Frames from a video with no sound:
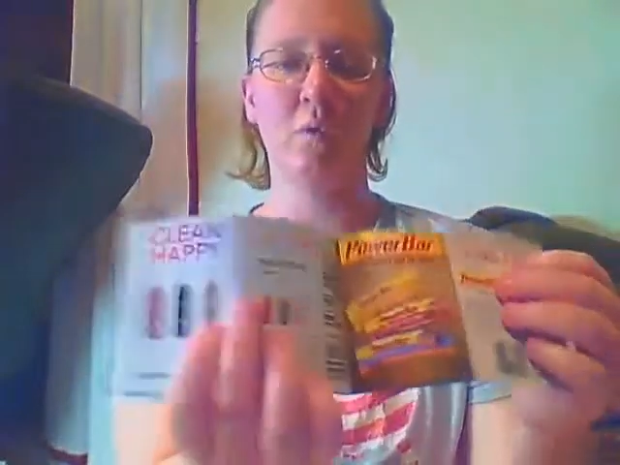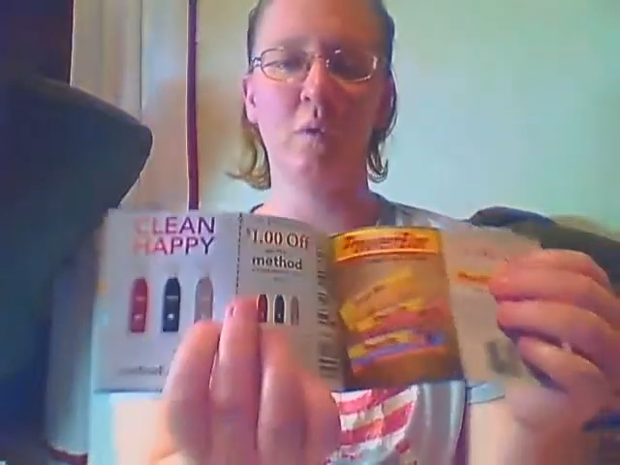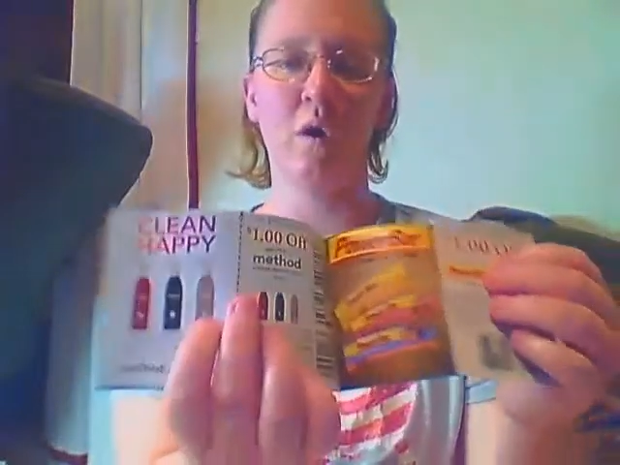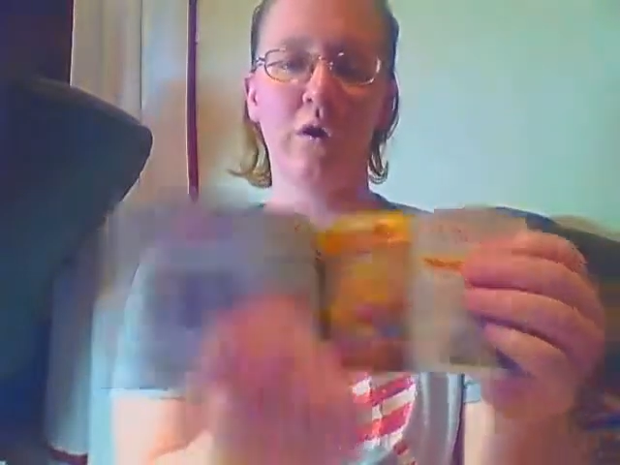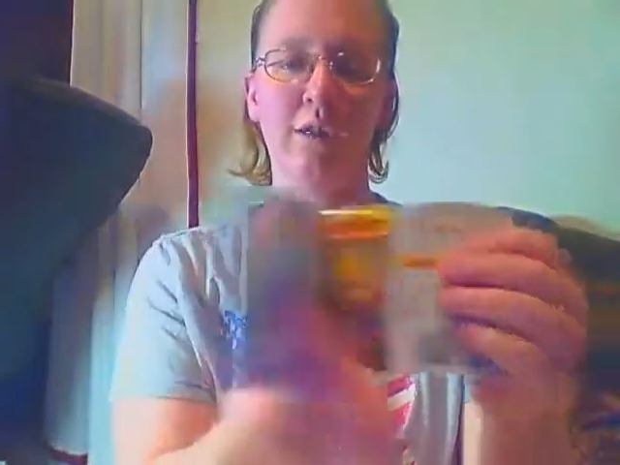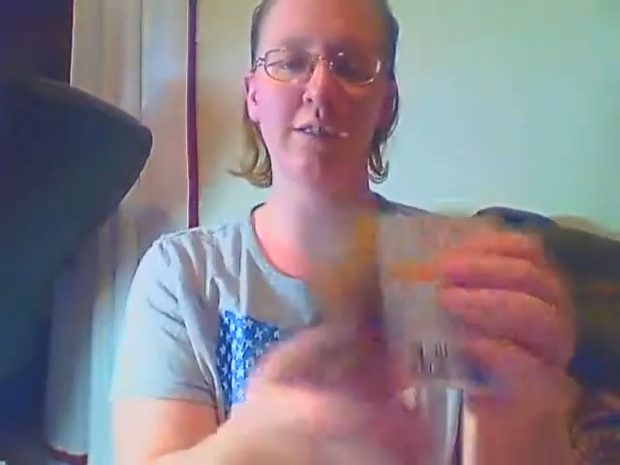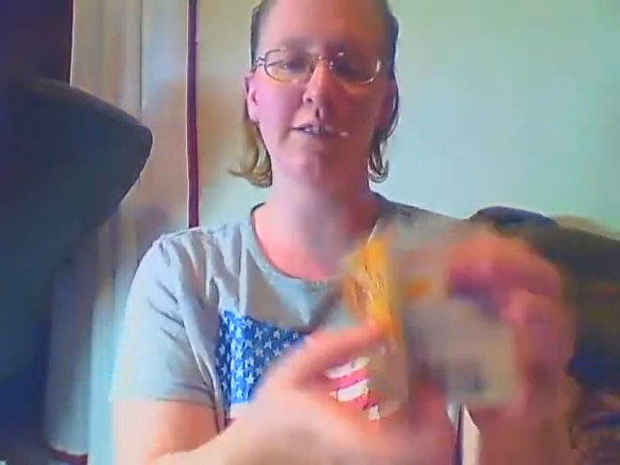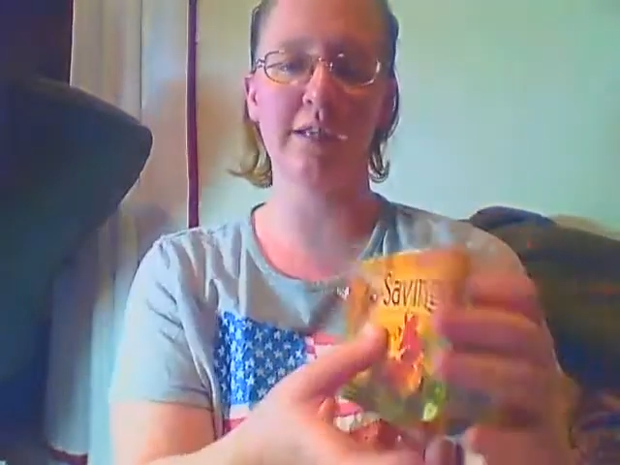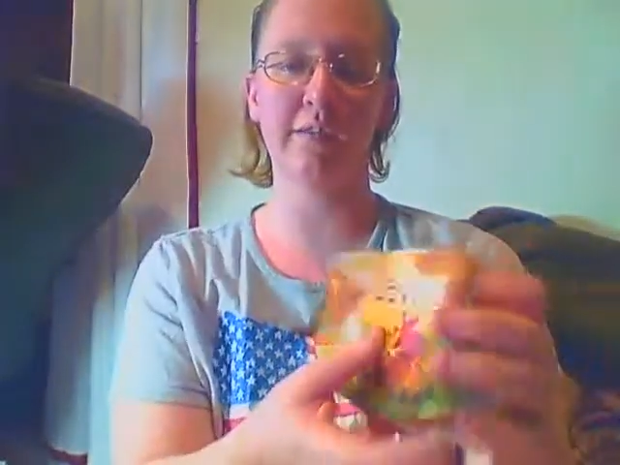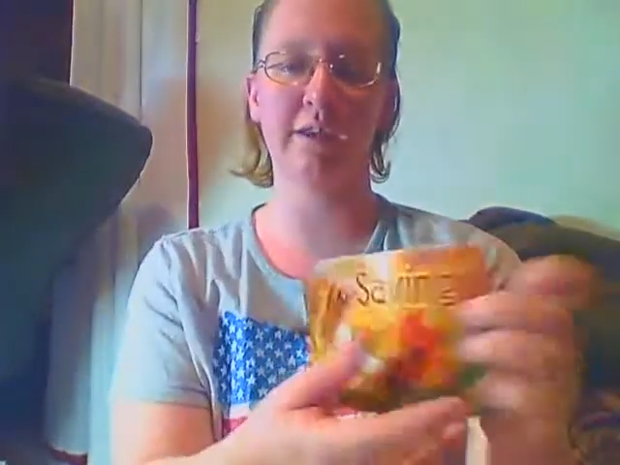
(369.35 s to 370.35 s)
Walgreens and
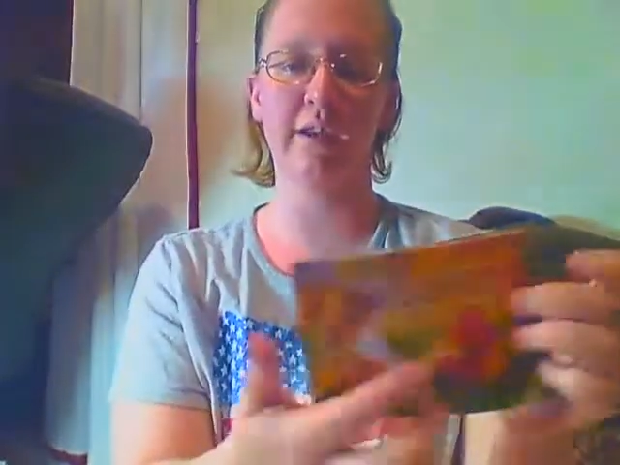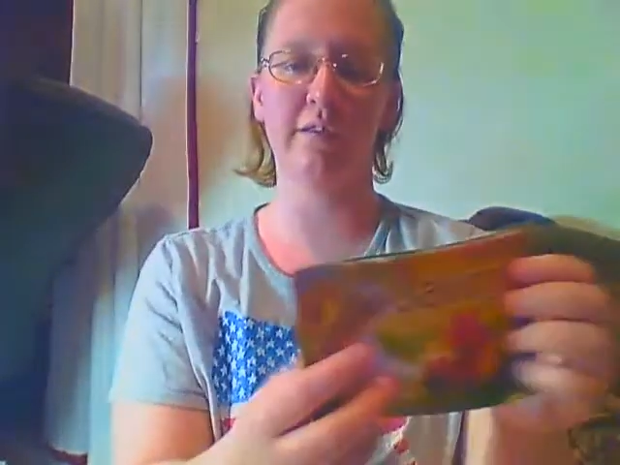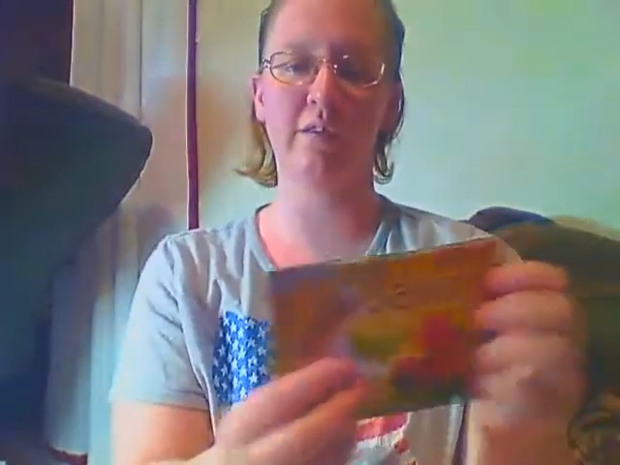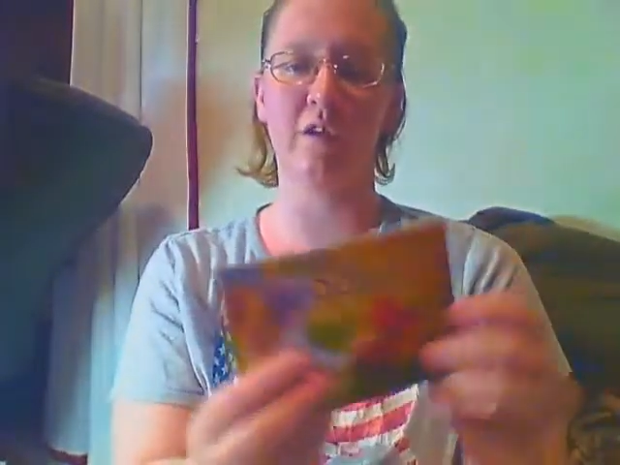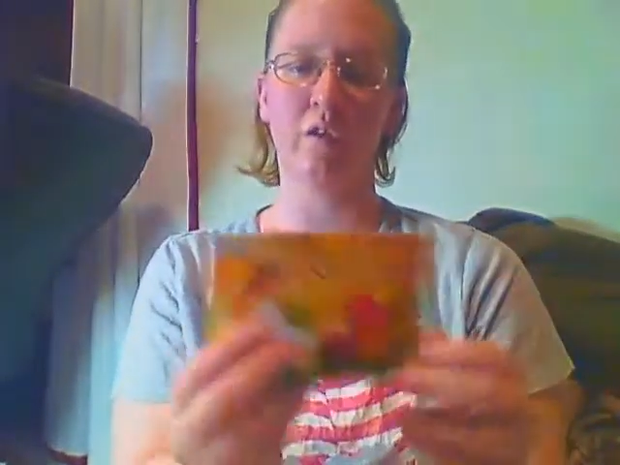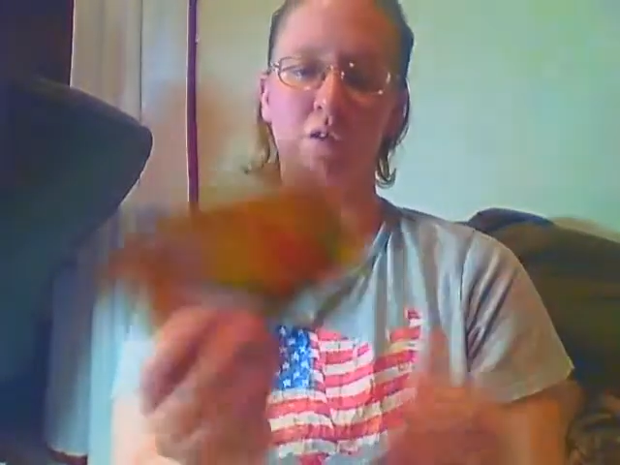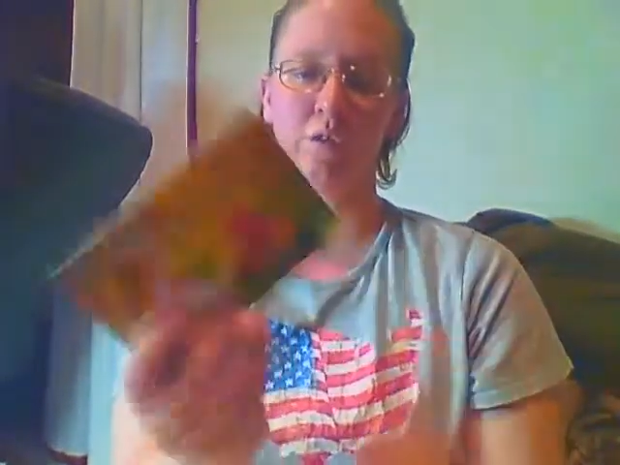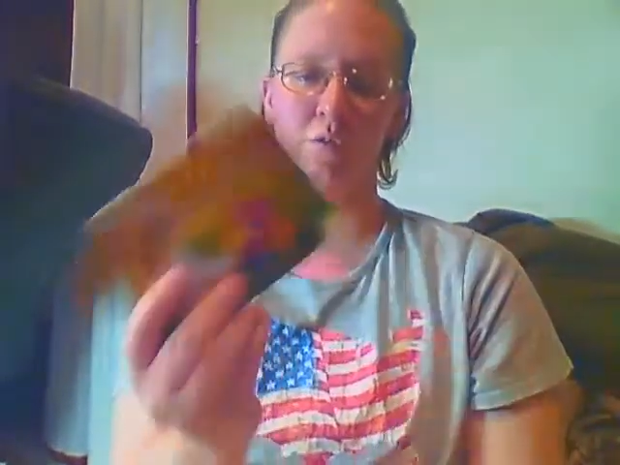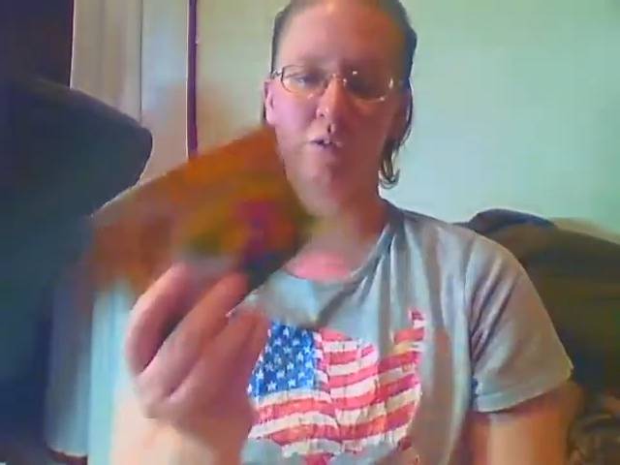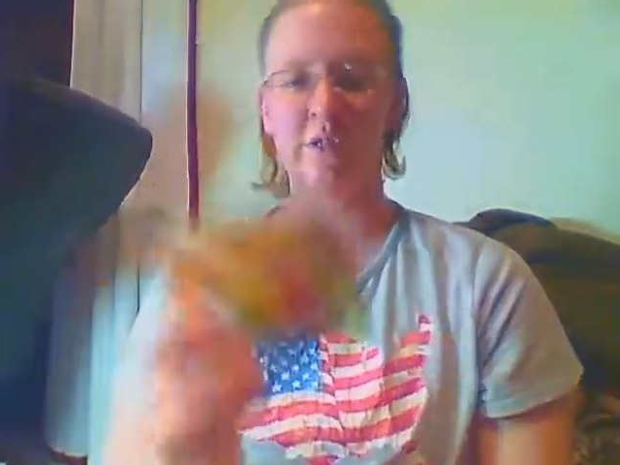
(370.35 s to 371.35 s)
CVS and dollar
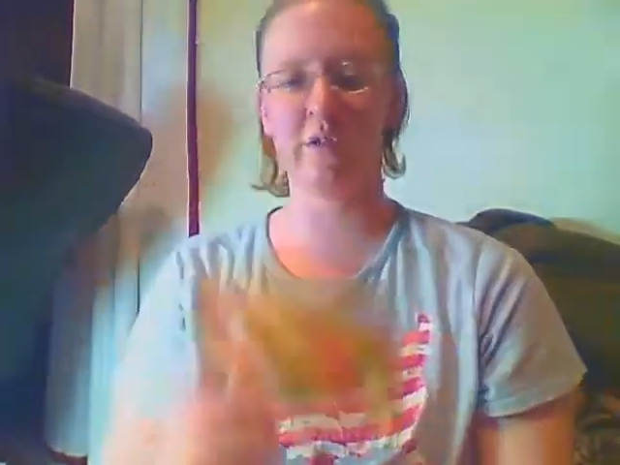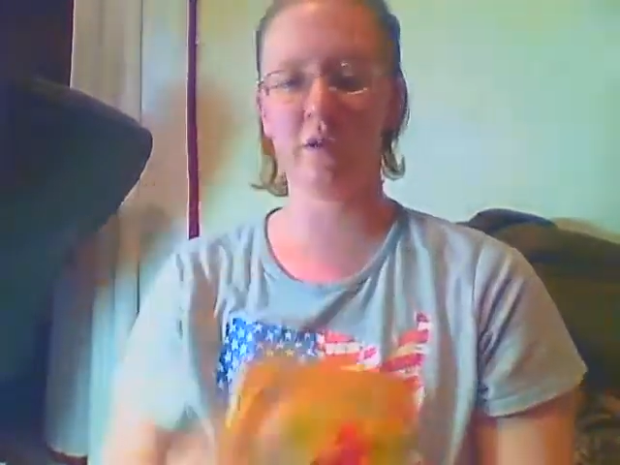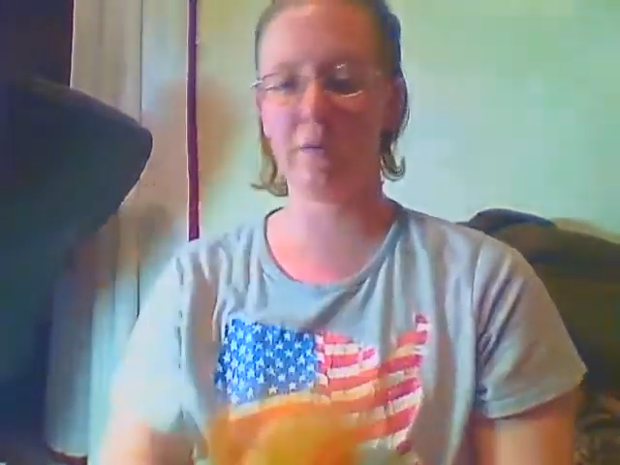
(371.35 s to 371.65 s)
stores. That's all